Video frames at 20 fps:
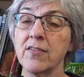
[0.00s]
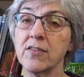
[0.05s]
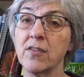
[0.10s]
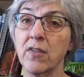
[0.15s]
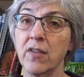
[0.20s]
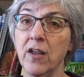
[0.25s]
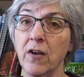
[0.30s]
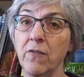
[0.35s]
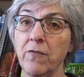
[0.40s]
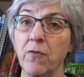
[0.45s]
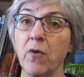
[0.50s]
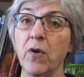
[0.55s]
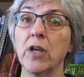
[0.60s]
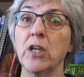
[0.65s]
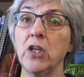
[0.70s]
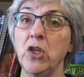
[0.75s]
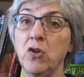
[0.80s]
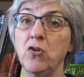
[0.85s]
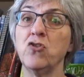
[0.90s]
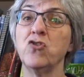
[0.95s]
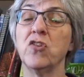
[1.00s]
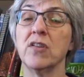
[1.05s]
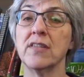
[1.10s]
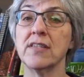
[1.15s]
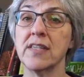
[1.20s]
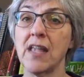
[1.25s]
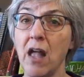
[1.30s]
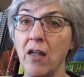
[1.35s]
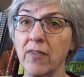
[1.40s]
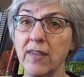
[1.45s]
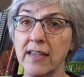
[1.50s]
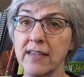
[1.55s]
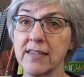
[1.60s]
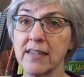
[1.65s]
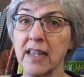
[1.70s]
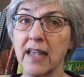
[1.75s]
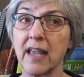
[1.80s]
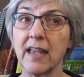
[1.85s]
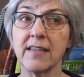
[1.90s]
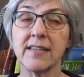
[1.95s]
So therefore, you should sell these
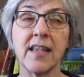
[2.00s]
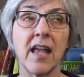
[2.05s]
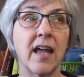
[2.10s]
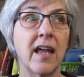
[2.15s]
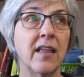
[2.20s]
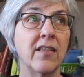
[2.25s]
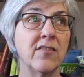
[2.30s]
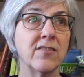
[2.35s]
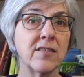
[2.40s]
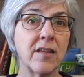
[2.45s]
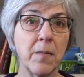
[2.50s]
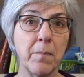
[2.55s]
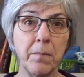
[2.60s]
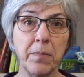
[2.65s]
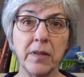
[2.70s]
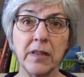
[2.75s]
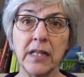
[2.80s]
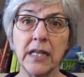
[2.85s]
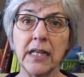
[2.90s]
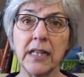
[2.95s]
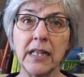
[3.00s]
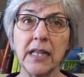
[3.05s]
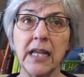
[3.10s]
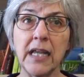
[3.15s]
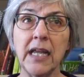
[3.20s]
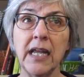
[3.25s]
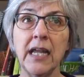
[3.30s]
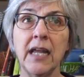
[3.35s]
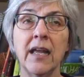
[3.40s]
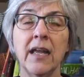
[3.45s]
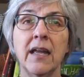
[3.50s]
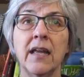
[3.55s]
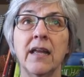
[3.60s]
things. It's completely